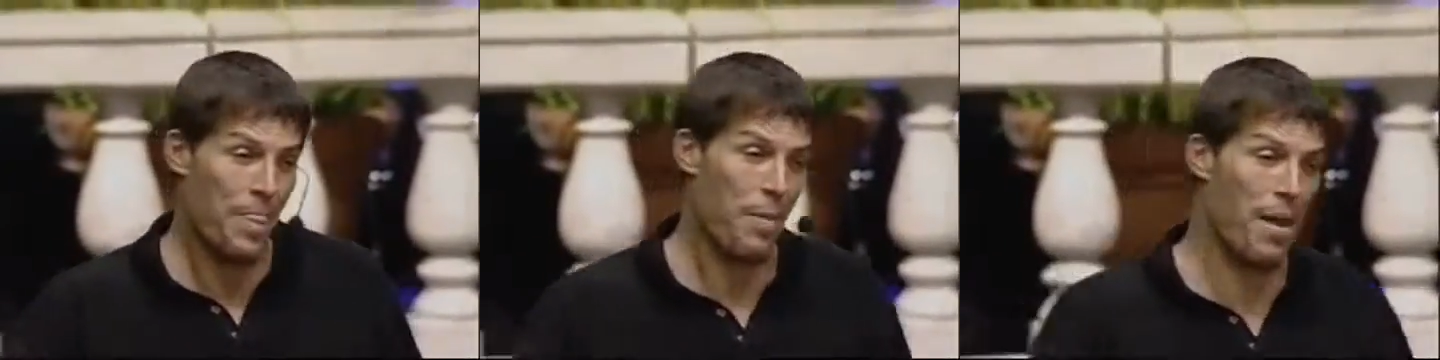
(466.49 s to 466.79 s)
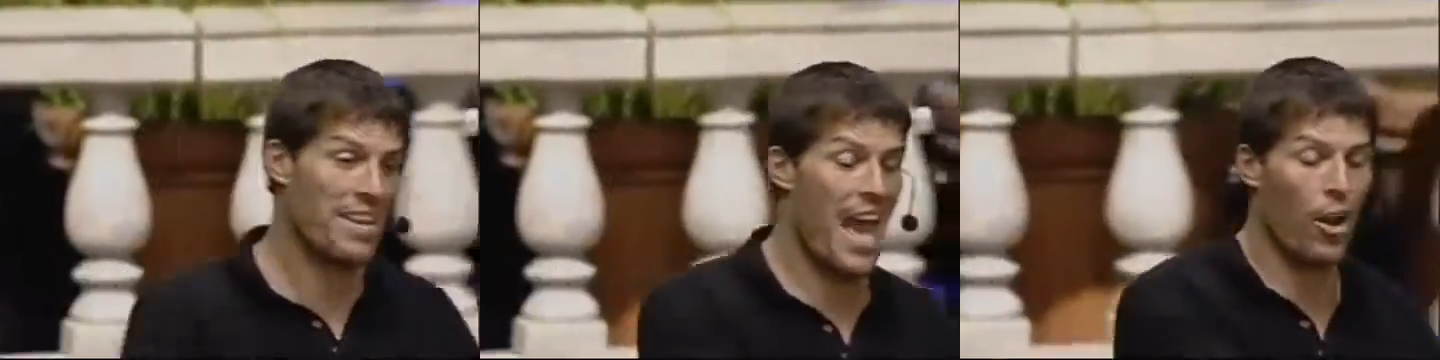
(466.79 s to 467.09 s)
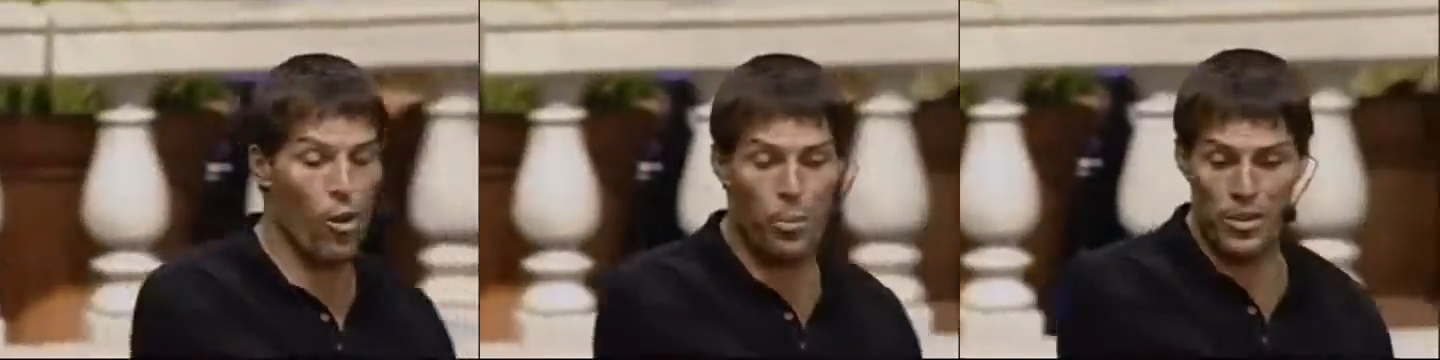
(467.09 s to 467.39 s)
And my dad
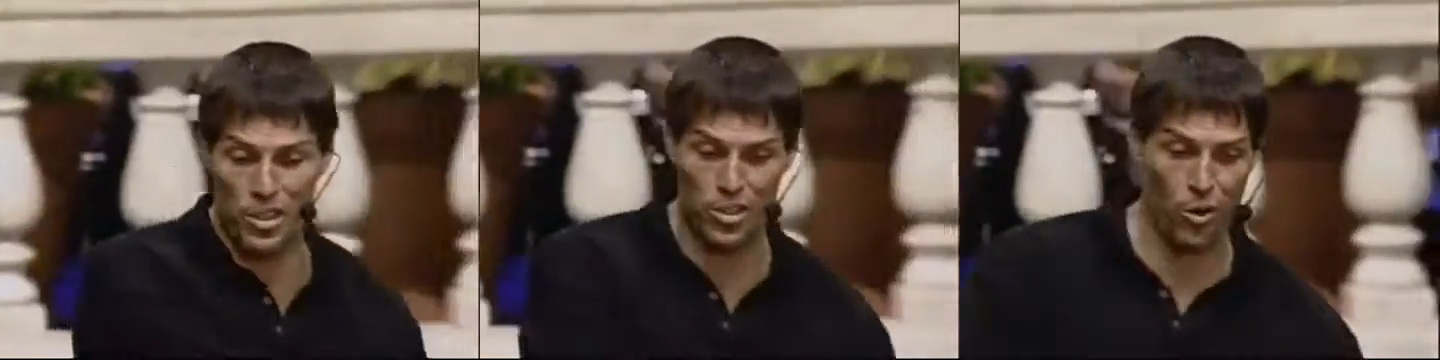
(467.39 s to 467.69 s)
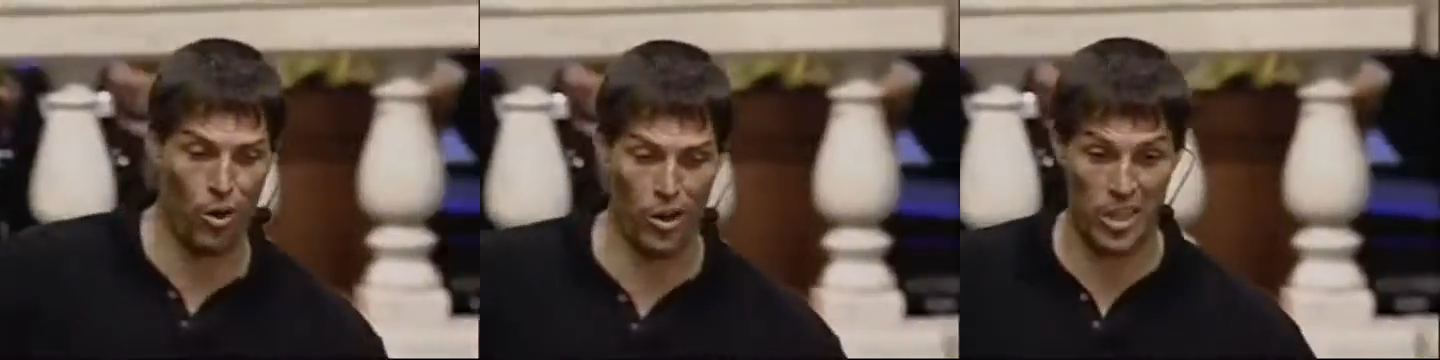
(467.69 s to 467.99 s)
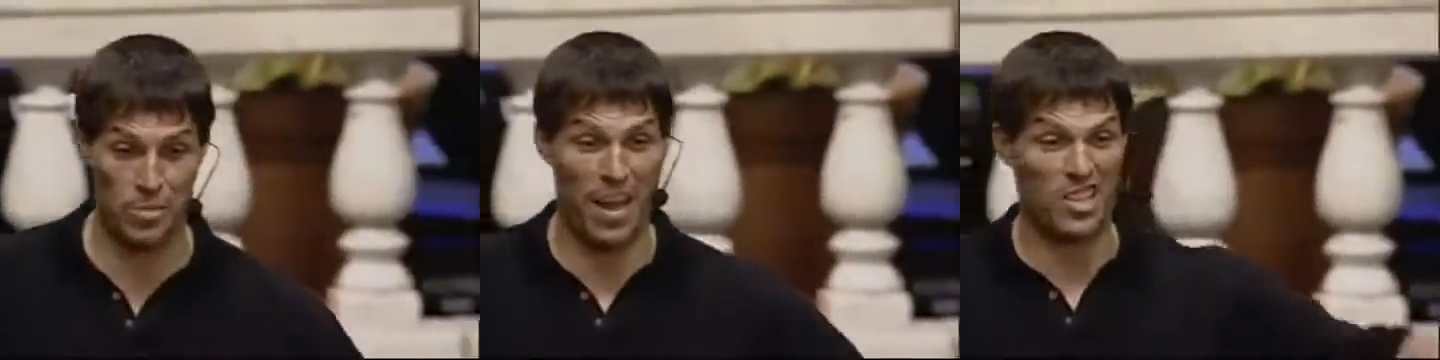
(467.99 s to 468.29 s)
opens the door, and
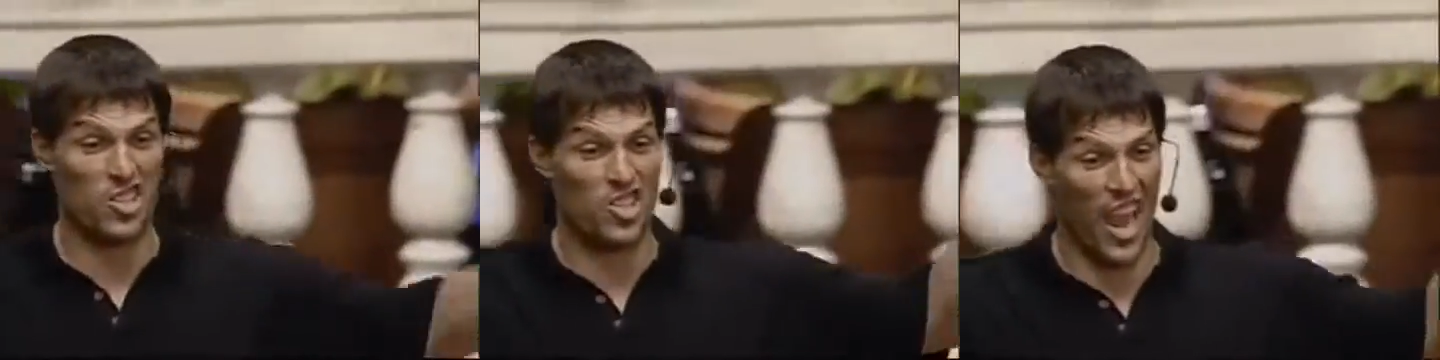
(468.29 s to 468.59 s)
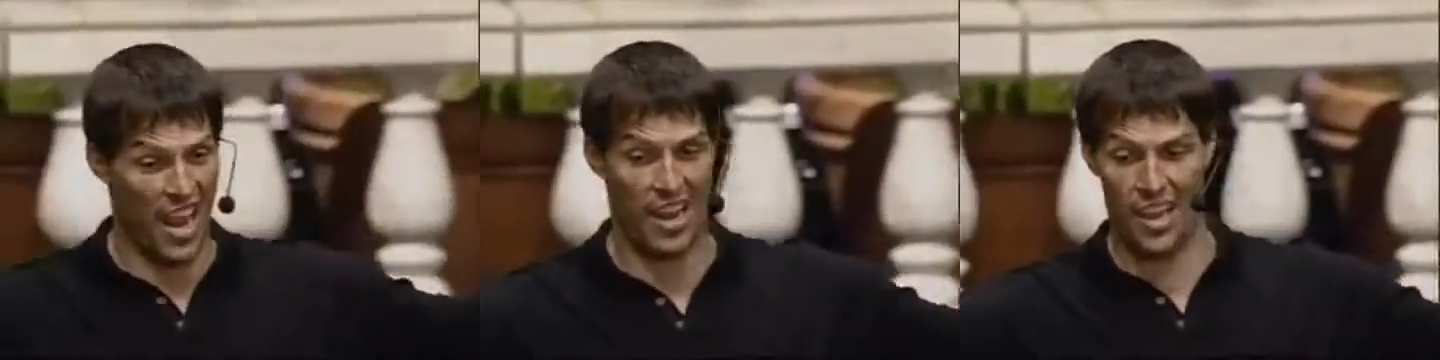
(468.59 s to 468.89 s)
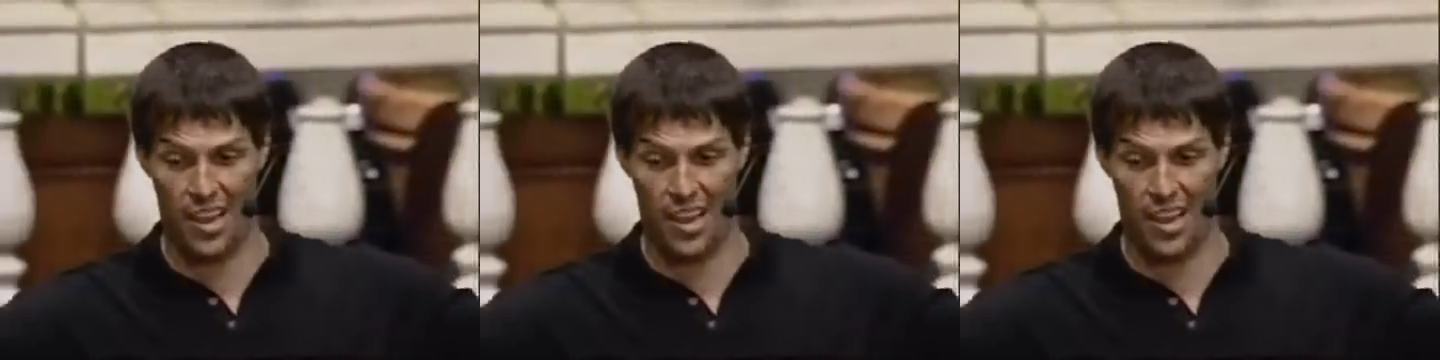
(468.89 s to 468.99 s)
this man's standing